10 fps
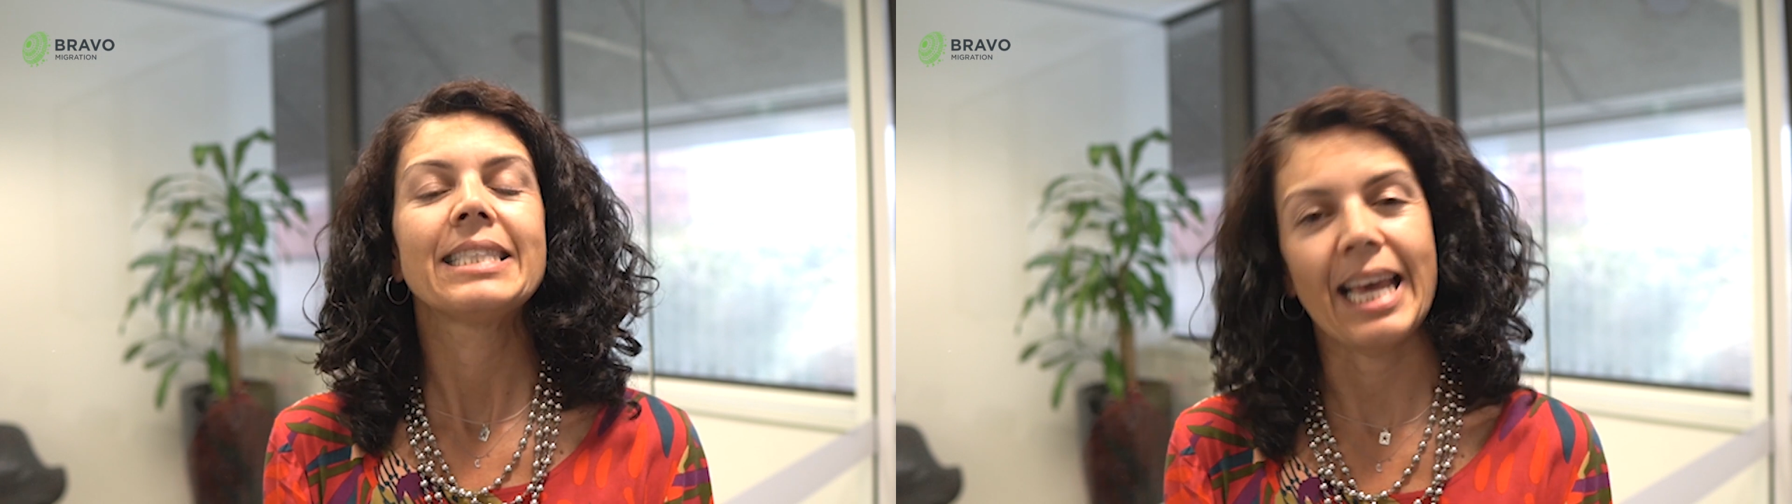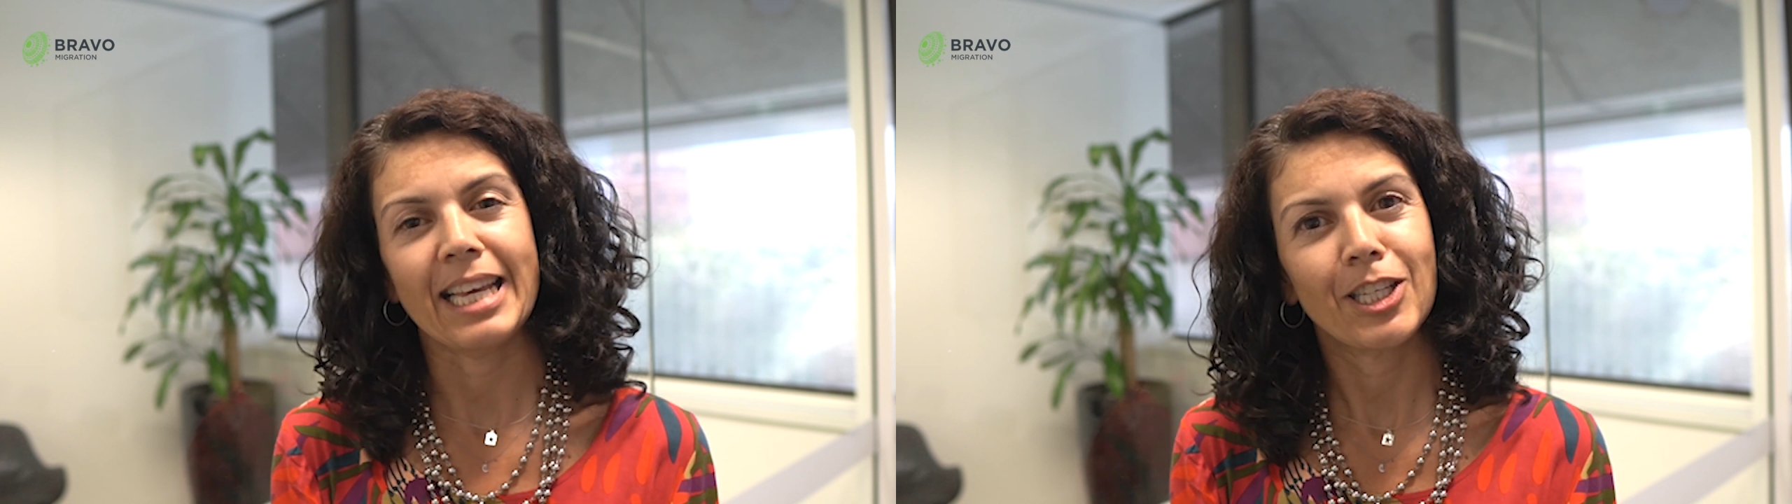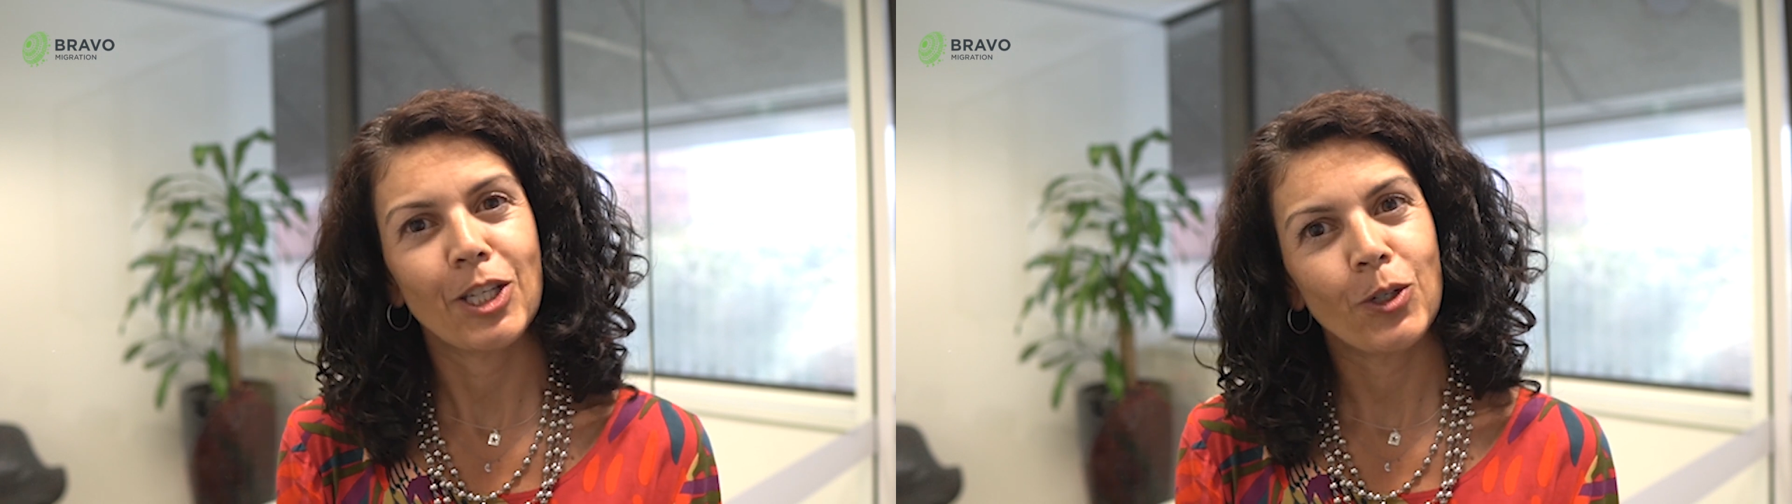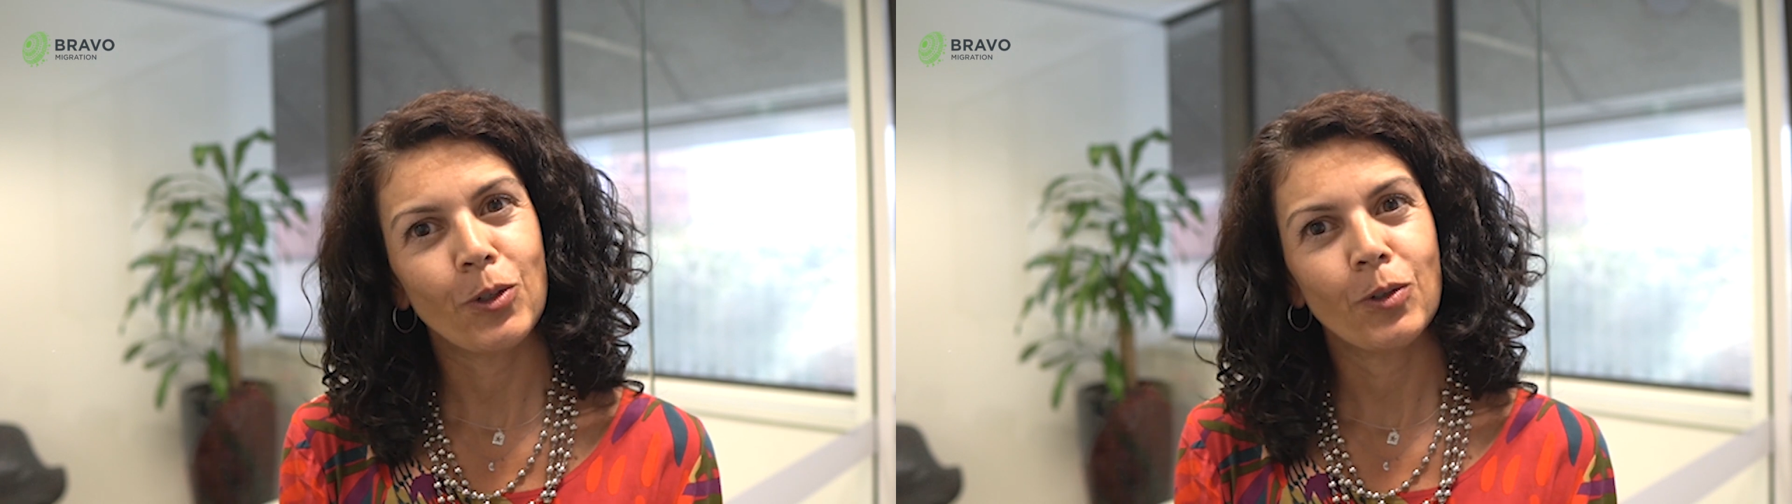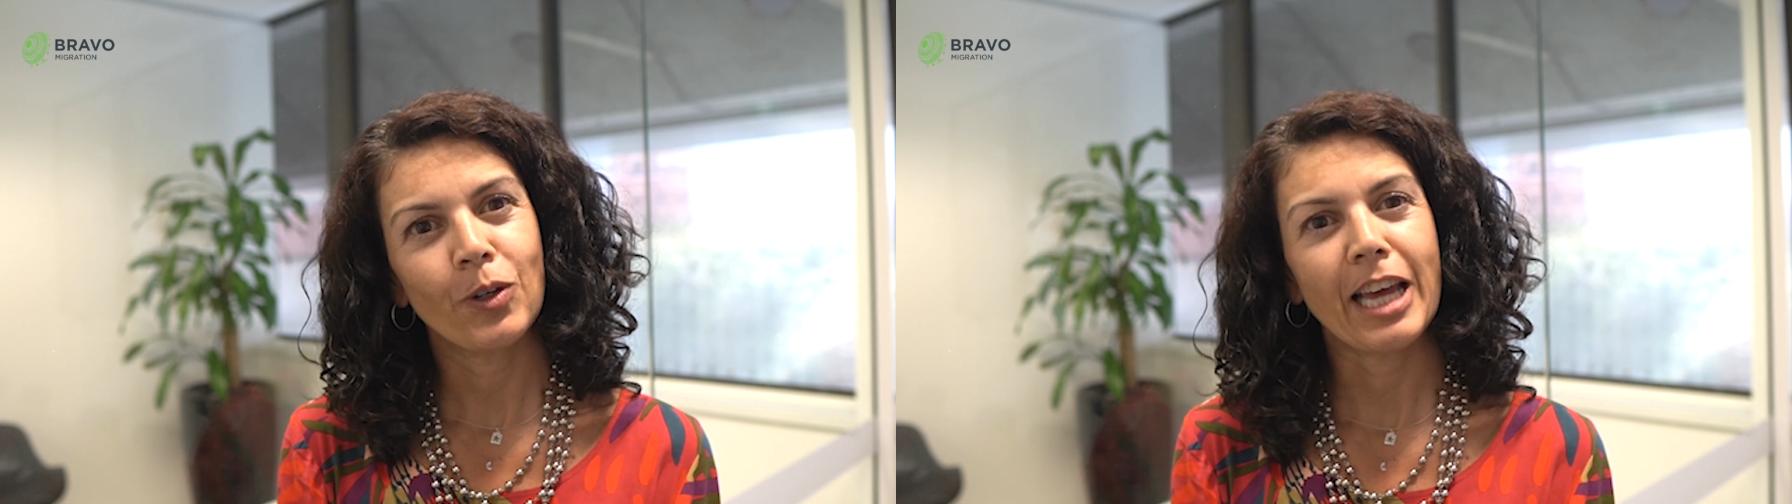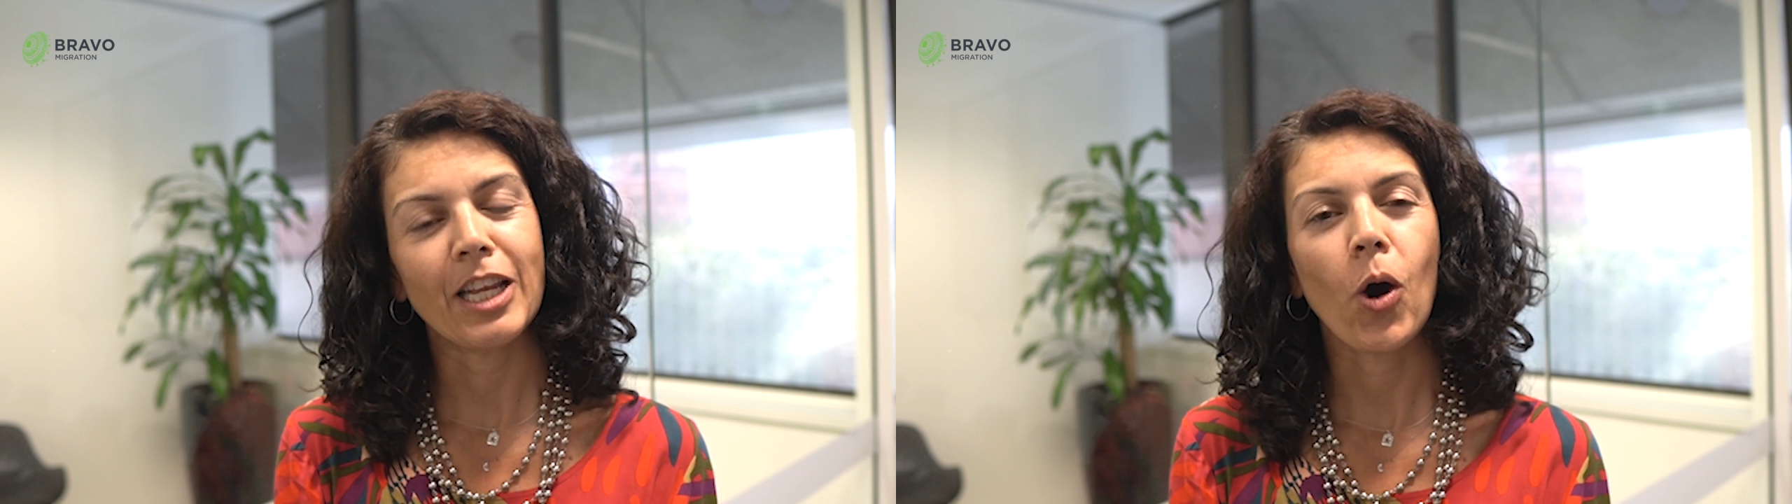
Thank you, and